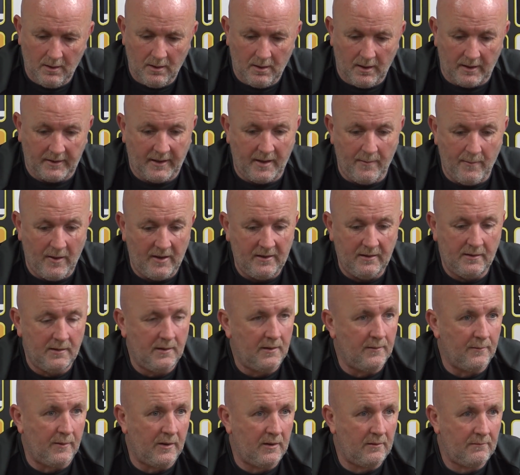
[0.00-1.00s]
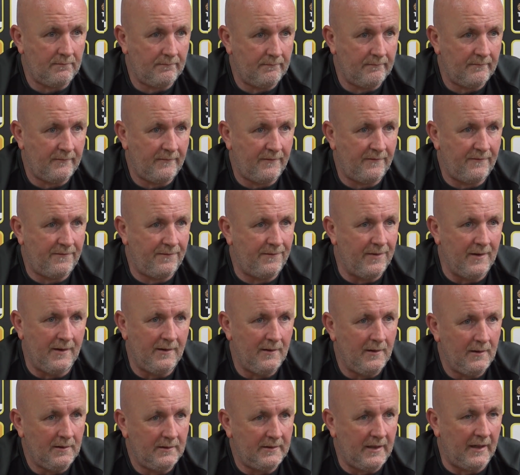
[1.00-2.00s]
I came in and
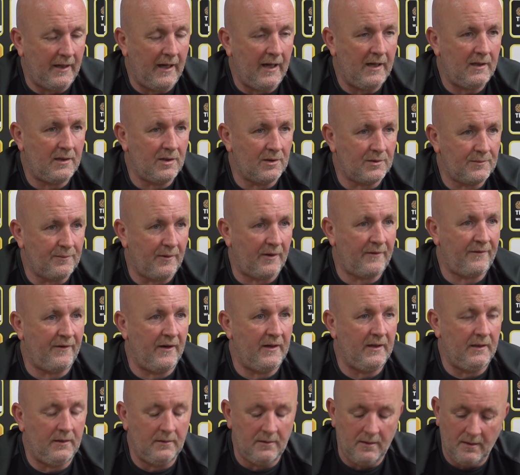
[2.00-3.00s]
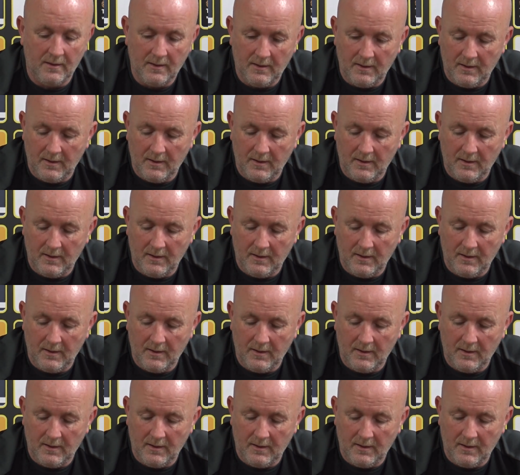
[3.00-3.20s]
directors were fighting.